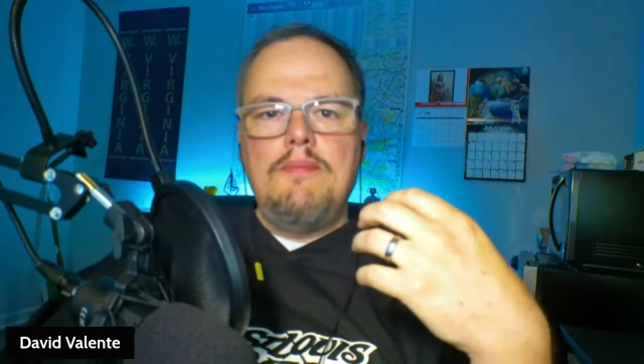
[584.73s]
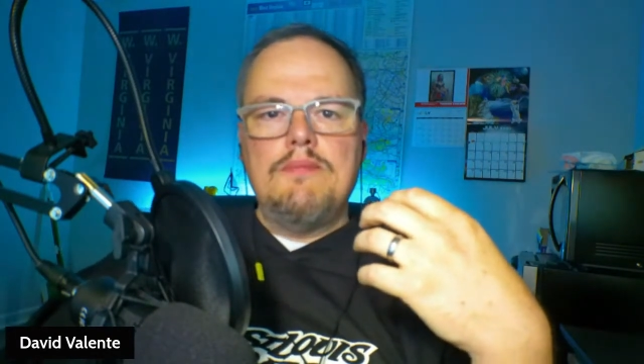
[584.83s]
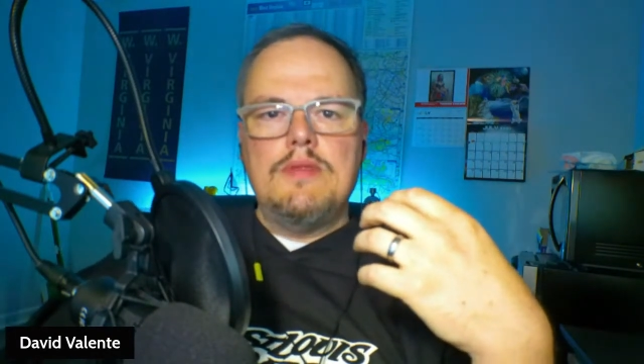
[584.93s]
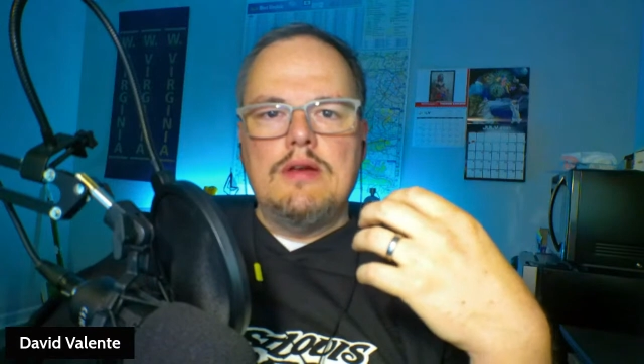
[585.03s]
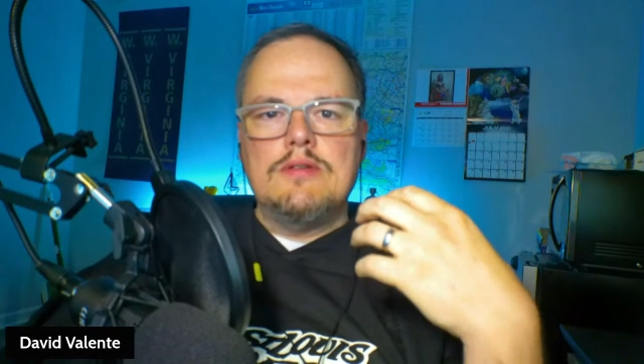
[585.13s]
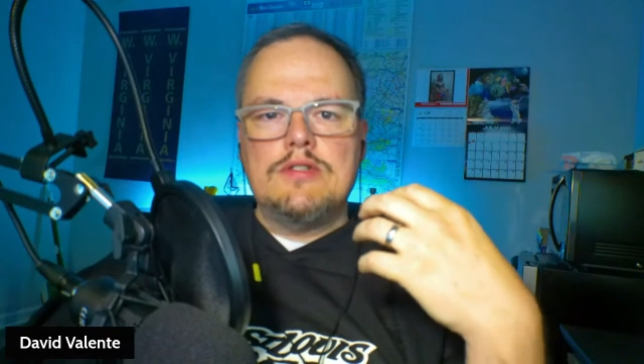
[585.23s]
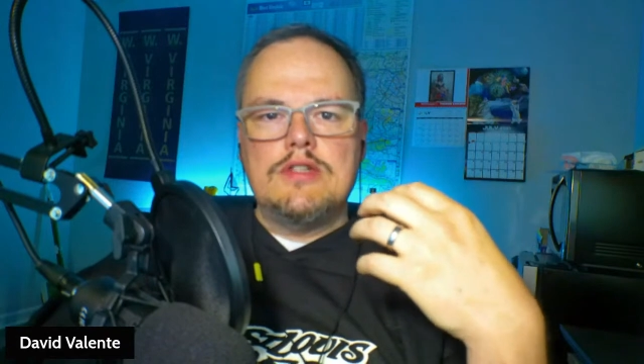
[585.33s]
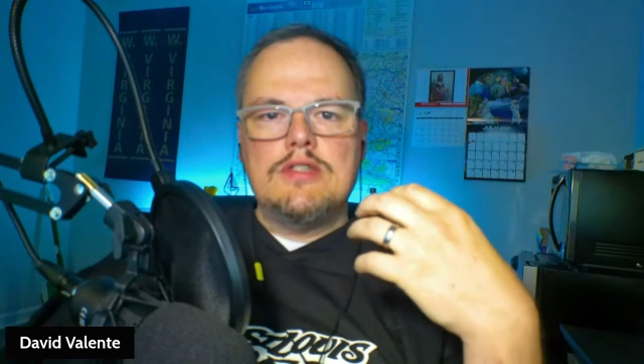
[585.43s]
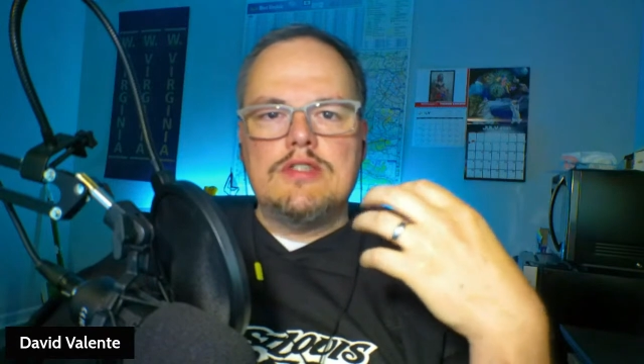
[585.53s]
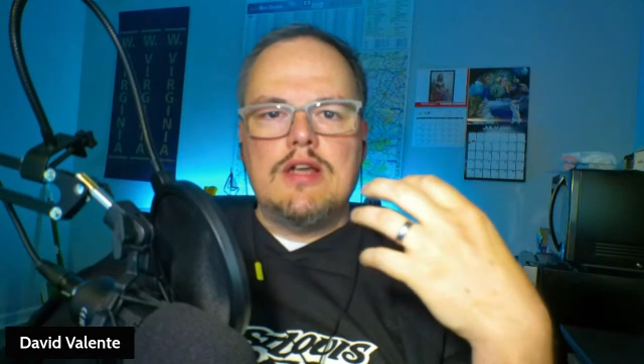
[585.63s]
There's
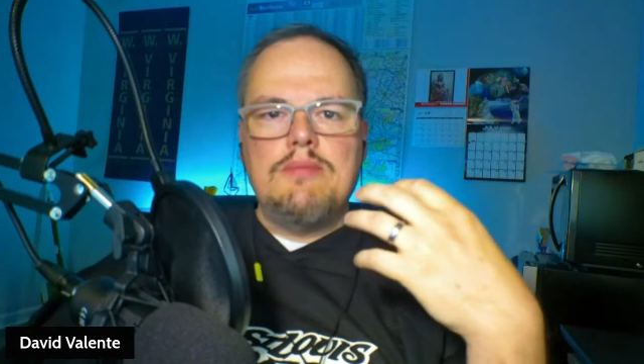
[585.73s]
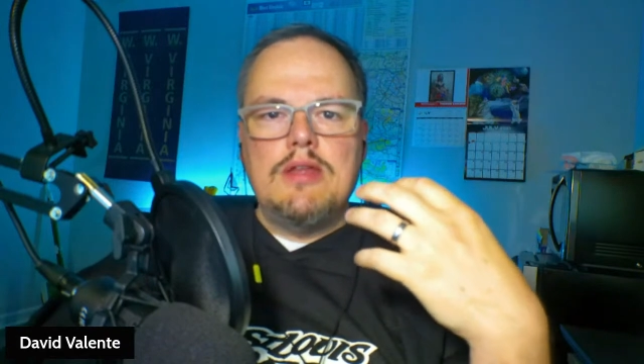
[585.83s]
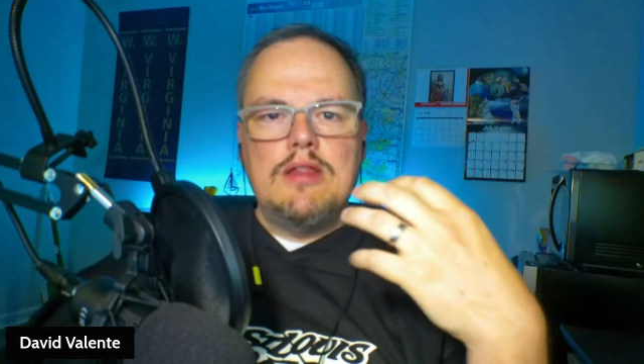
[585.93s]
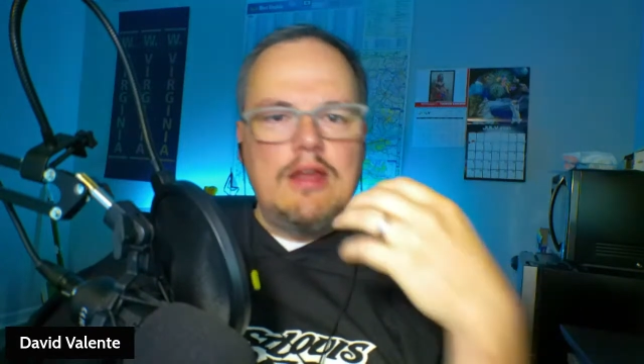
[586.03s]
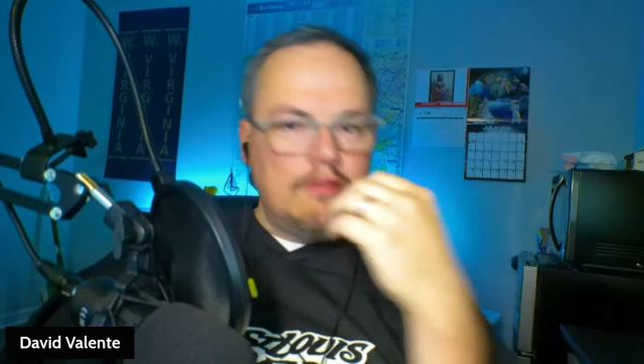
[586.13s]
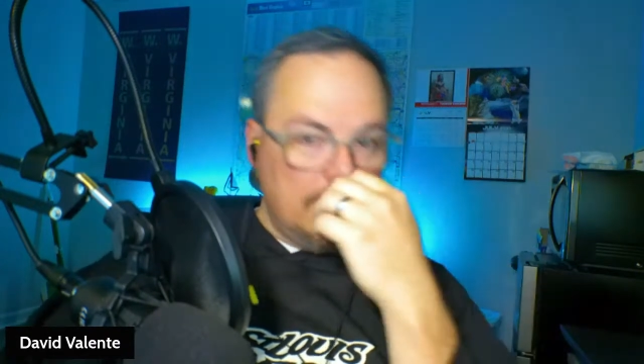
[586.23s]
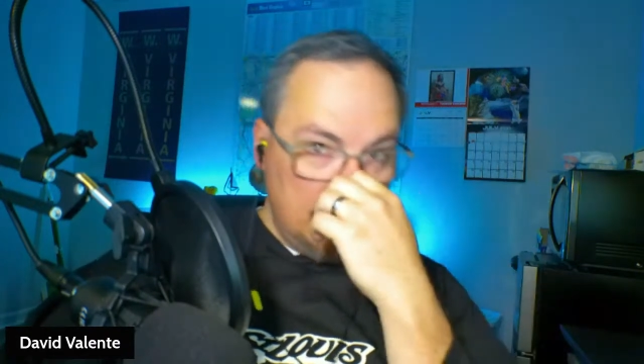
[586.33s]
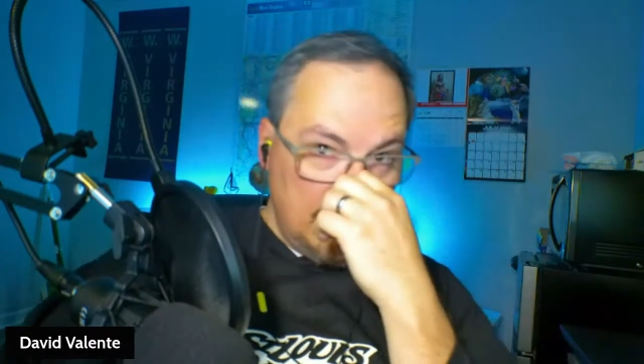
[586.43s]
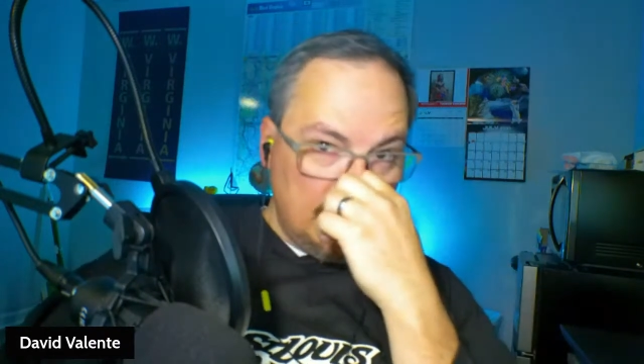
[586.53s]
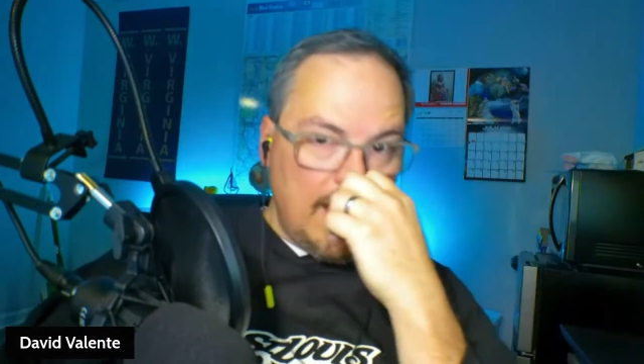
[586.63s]
just something
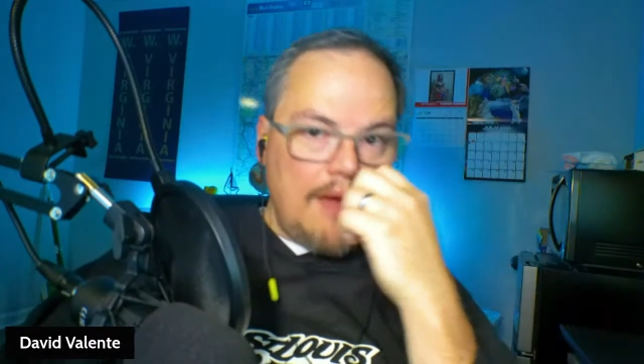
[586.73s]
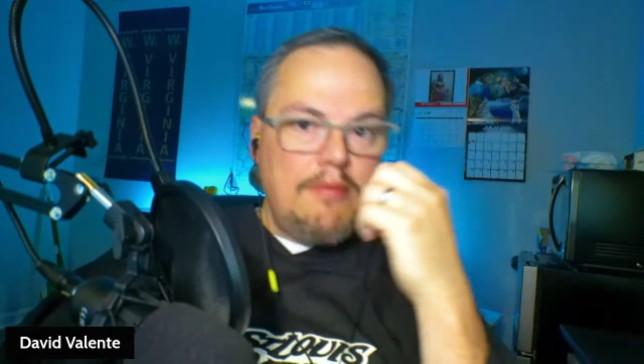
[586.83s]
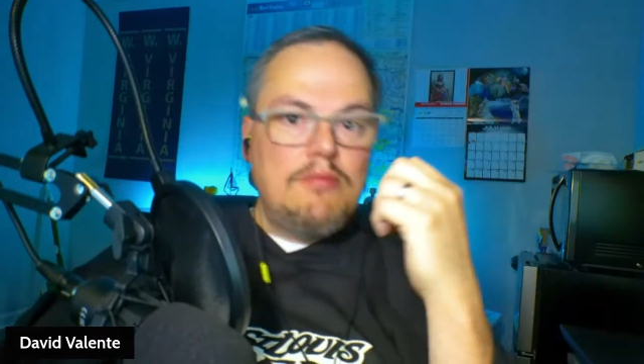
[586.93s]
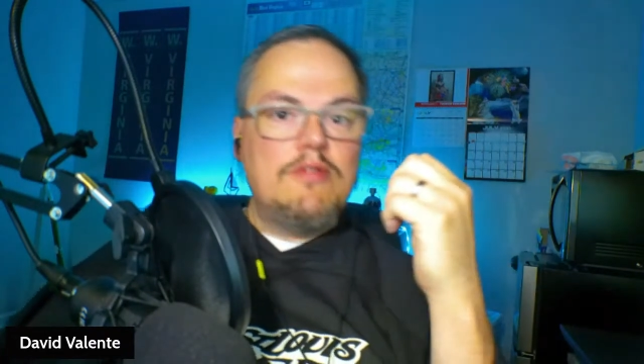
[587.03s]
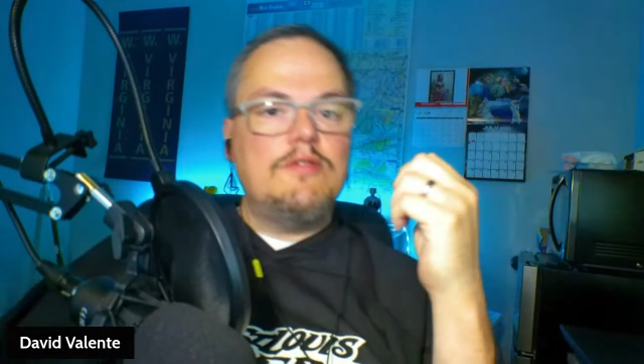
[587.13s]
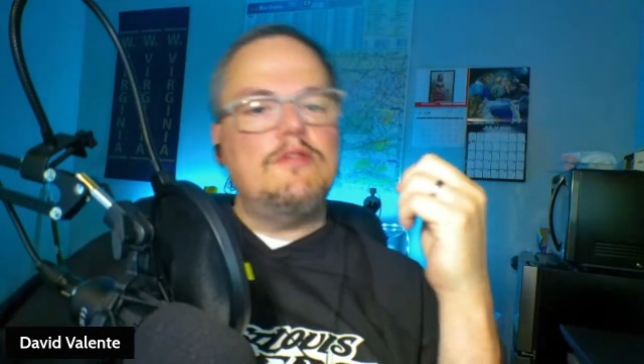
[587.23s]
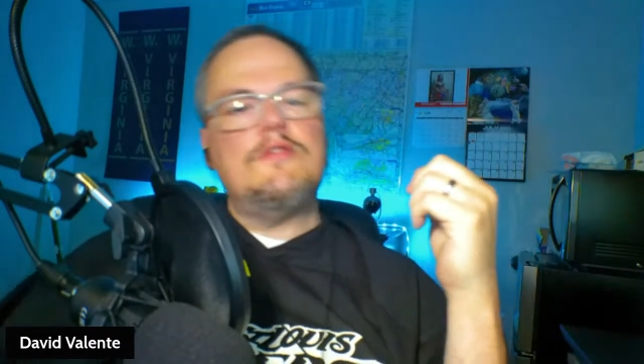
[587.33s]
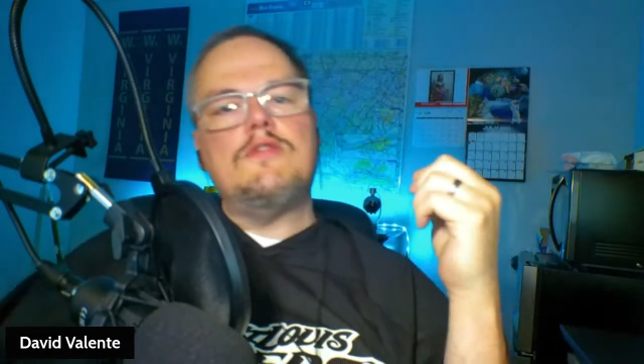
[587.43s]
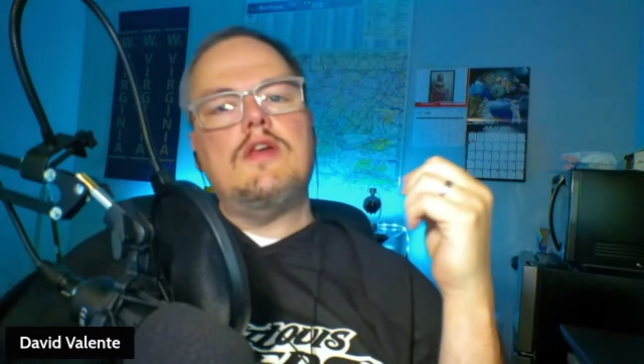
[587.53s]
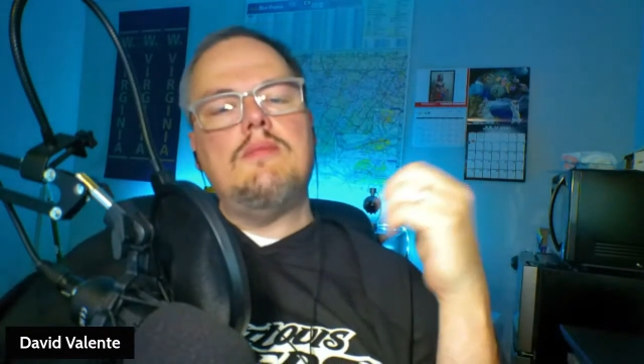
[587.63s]
that's happened with Suzuki.